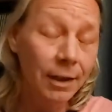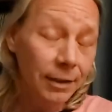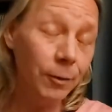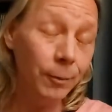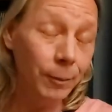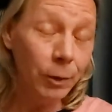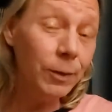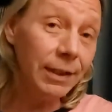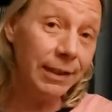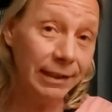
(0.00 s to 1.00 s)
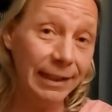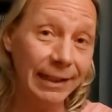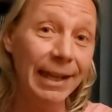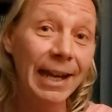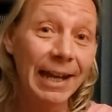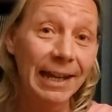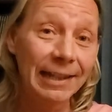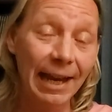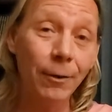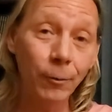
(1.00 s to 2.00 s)
So musically,
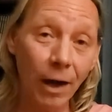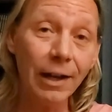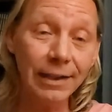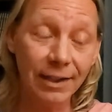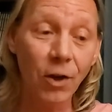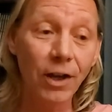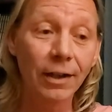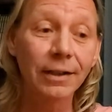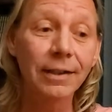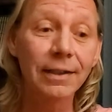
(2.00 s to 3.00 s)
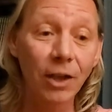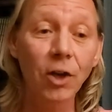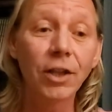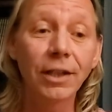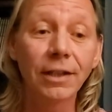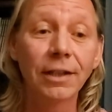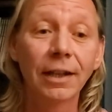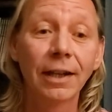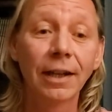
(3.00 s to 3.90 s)
that rock song started